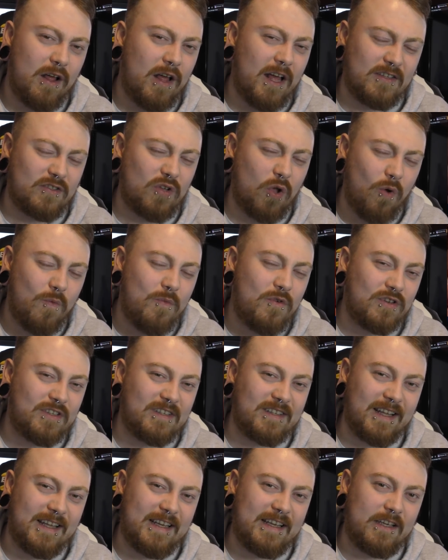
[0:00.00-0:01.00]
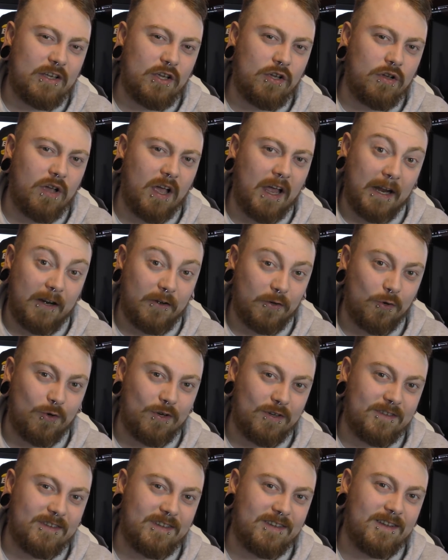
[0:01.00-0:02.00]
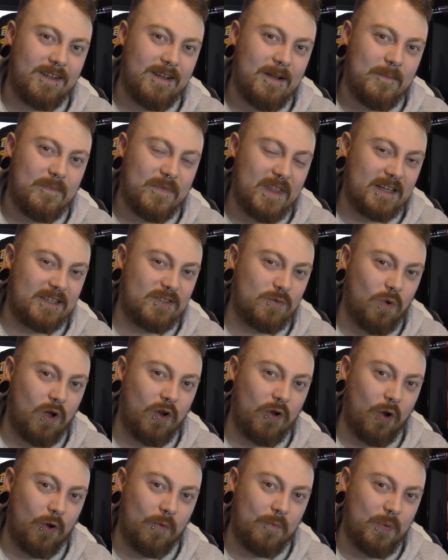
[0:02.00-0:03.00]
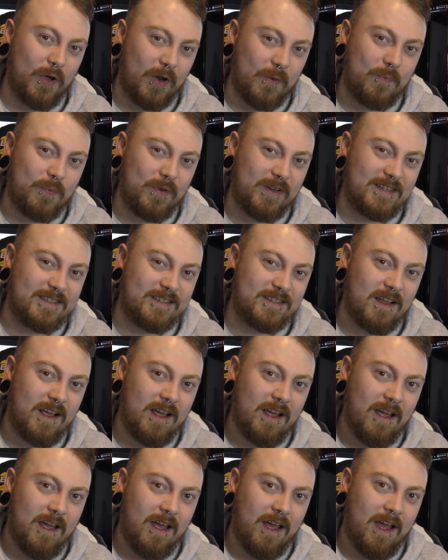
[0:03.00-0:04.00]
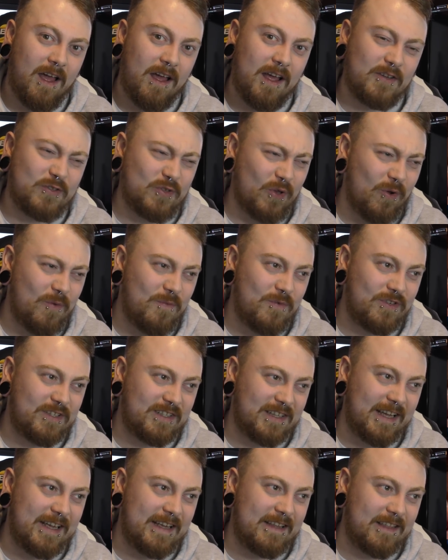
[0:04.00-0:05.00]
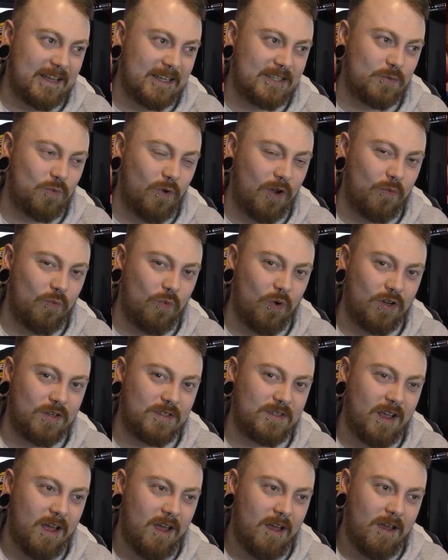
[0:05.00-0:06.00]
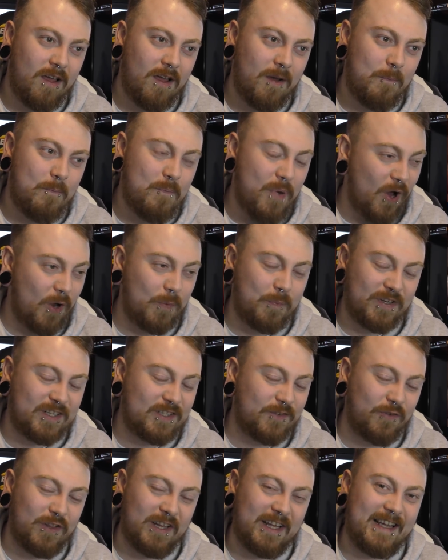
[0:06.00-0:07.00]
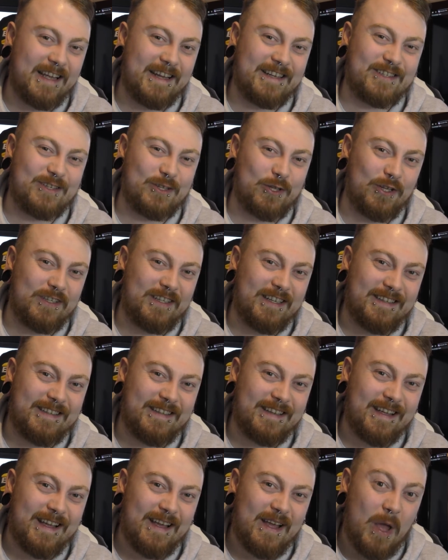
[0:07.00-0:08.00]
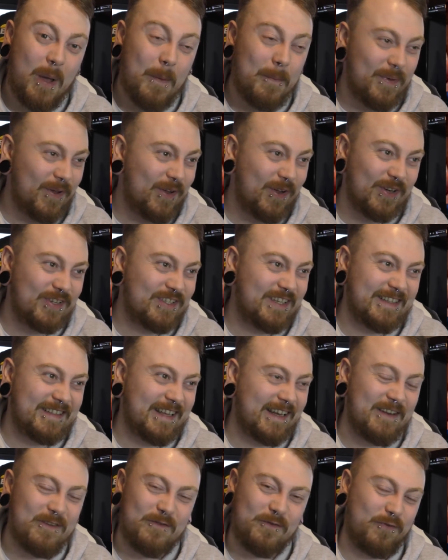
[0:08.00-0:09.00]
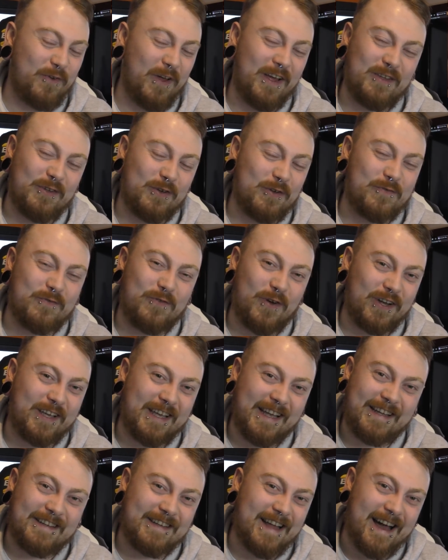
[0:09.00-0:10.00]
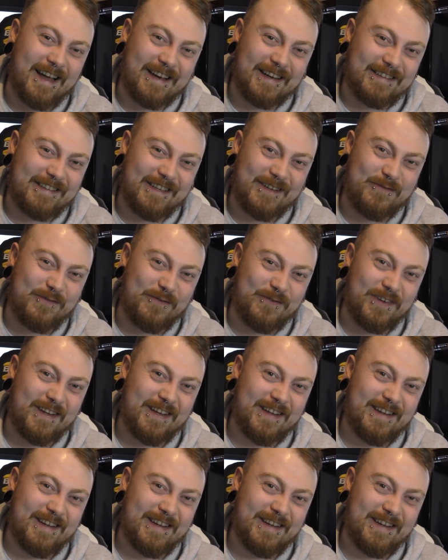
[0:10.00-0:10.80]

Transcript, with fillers: it's almost like you ignored this one on purpose. It's almost like this one was purposefully excluded because it didn't fit your fucking narrative.